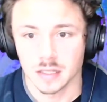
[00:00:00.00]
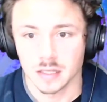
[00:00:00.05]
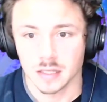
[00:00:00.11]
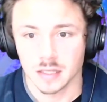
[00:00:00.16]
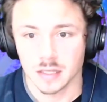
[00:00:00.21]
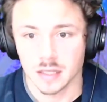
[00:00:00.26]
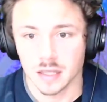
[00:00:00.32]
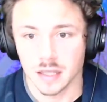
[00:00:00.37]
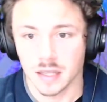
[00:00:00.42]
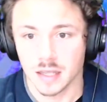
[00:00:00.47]

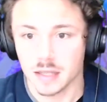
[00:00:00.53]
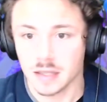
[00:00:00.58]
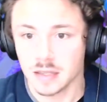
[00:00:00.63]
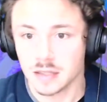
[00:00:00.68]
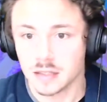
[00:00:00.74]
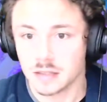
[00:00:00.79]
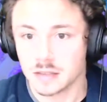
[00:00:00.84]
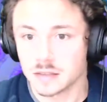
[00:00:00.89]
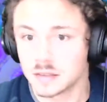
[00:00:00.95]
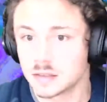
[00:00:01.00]
the 8th,
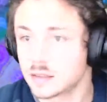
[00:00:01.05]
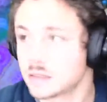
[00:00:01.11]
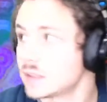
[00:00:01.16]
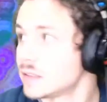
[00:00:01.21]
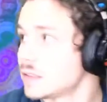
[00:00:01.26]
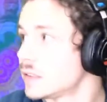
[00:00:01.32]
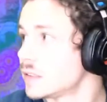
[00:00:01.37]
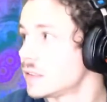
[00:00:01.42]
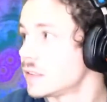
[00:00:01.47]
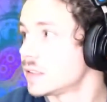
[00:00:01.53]

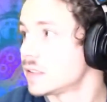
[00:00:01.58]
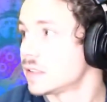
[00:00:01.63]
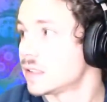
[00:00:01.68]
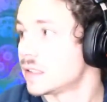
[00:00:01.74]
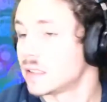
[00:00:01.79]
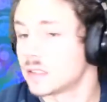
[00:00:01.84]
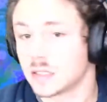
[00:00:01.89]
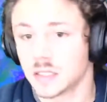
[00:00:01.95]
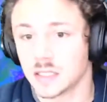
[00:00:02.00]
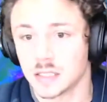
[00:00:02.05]

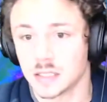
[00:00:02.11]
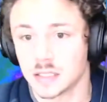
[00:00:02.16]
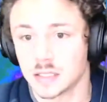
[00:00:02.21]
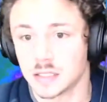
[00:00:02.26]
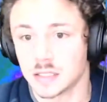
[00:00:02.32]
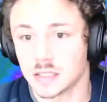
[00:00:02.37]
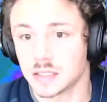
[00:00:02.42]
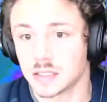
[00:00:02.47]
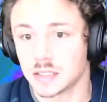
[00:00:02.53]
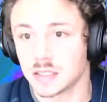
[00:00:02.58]

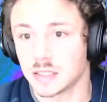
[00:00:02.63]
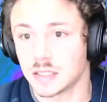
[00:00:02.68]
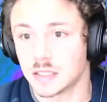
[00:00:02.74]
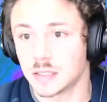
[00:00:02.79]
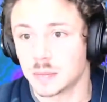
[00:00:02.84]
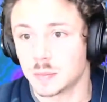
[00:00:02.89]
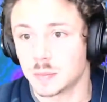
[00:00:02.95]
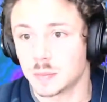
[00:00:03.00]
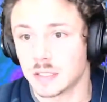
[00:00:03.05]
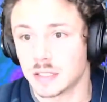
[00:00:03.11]
and
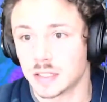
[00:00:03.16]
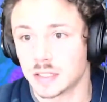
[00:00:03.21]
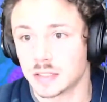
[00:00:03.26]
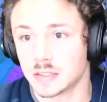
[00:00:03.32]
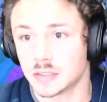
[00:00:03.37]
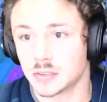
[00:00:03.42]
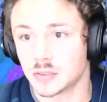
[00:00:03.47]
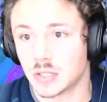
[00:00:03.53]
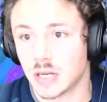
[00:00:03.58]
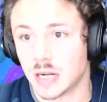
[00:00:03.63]
I'm in like a
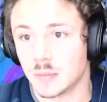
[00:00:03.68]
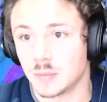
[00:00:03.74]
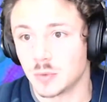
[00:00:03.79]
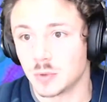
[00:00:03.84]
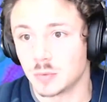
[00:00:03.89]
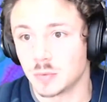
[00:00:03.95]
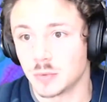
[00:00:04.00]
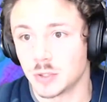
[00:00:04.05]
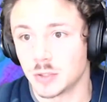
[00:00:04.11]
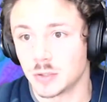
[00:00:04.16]
scramble
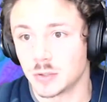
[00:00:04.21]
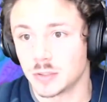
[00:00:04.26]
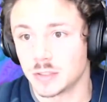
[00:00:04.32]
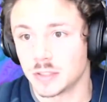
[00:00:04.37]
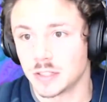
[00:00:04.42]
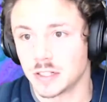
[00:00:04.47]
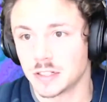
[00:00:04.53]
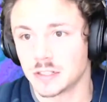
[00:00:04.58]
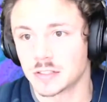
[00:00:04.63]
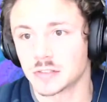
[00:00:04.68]
mode.
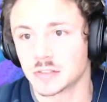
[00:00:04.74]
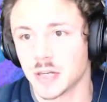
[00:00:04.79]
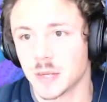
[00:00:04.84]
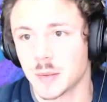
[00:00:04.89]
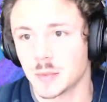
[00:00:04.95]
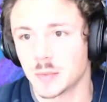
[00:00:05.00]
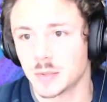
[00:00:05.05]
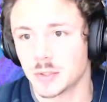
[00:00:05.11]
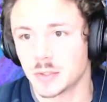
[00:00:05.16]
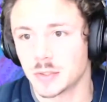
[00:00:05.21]
Not a
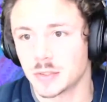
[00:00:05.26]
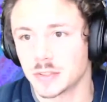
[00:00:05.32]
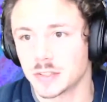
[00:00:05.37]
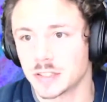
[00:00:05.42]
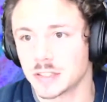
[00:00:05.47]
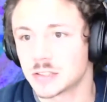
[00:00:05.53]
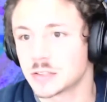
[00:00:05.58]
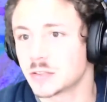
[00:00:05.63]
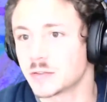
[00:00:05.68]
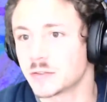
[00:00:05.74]
scramble mode.
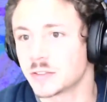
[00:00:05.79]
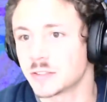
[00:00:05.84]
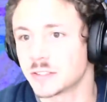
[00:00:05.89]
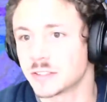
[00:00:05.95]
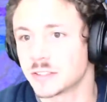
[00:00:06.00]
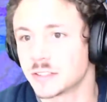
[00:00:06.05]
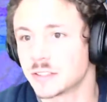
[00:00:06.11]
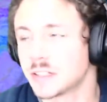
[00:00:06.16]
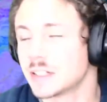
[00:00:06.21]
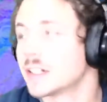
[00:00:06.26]
That's over
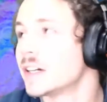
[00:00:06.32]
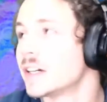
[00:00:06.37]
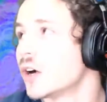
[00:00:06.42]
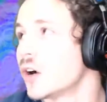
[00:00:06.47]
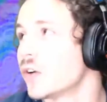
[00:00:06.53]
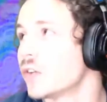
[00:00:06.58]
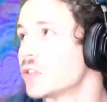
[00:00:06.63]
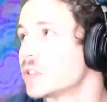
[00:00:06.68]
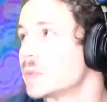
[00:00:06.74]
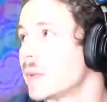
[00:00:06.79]

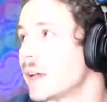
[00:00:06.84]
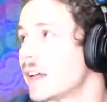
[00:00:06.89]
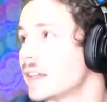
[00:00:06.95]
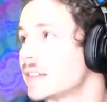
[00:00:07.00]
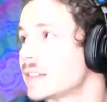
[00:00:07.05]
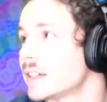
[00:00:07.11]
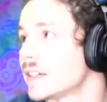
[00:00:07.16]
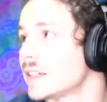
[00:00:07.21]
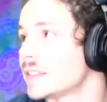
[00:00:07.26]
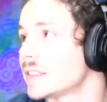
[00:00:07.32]

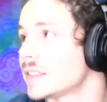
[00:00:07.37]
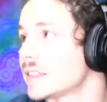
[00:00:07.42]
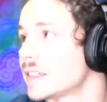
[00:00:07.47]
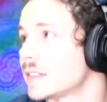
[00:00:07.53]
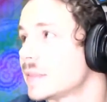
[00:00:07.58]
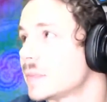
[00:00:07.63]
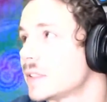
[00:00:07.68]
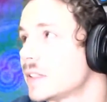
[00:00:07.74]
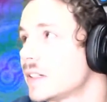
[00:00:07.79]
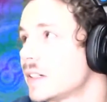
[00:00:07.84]
dramatizing it.
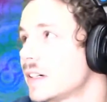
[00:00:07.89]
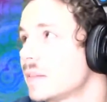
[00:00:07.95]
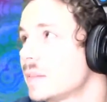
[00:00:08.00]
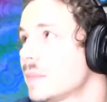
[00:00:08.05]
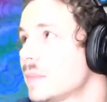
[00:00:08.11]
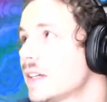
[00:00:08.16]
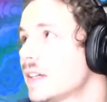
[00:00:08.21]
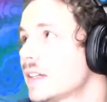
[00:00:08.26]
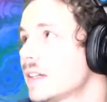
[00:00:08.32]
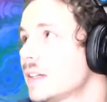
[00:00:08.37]
But oh
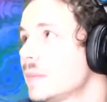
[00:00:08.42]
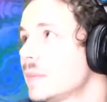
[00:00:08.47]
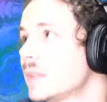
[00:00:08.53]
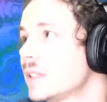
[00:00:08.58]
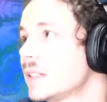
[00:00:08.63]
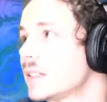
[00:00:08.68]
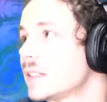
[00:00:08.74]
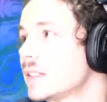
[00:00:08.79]
man, come on.